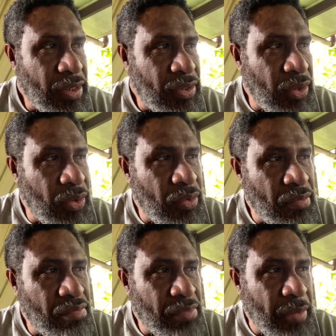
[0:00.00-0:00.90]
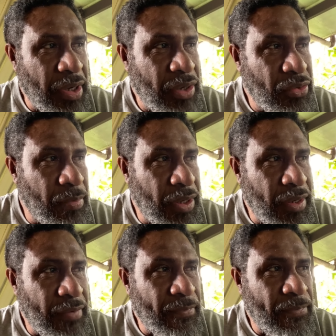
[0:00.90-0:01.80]
So I want it to
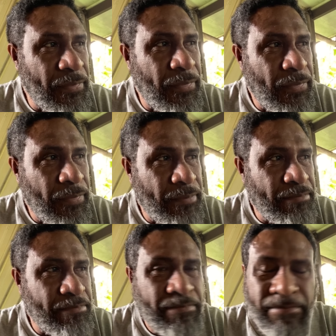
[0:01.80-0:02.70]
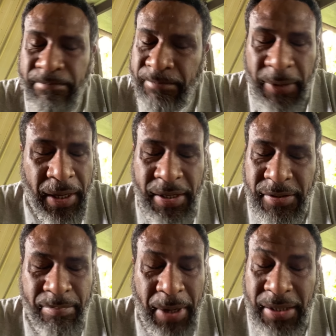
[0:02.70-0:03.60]
be as
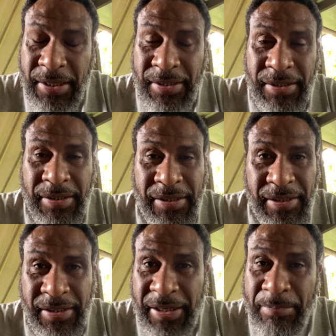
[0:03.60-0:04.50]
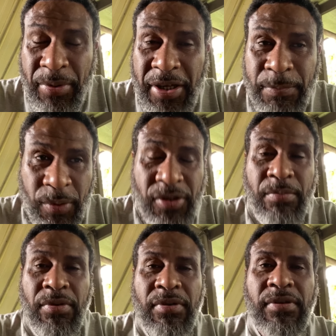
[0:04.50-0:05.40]
much as simple as
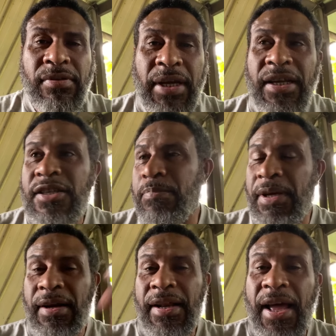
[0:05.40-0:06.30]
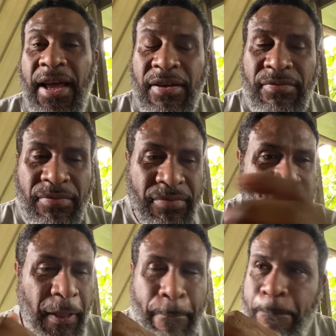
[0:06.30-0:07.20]
possible, so I can speak live,
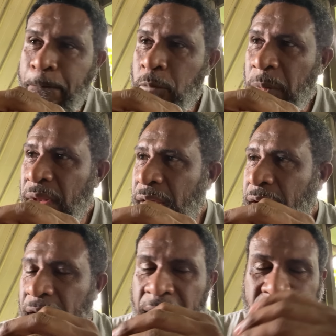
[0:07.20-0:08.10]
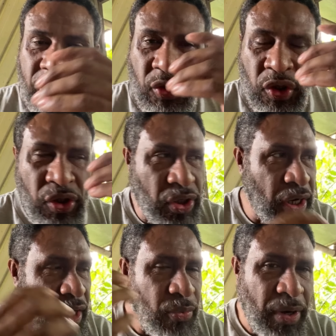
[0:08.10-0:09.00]
I can
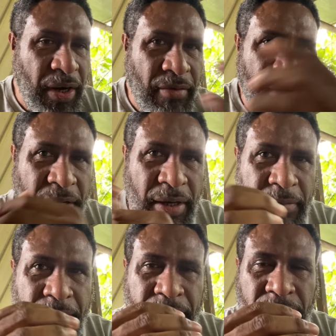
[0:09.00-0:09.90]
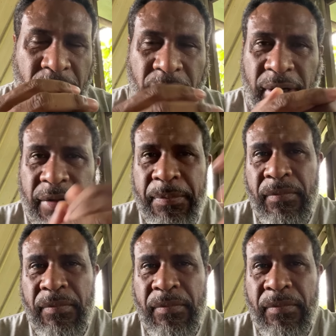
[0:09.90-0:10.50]
share wherever, right?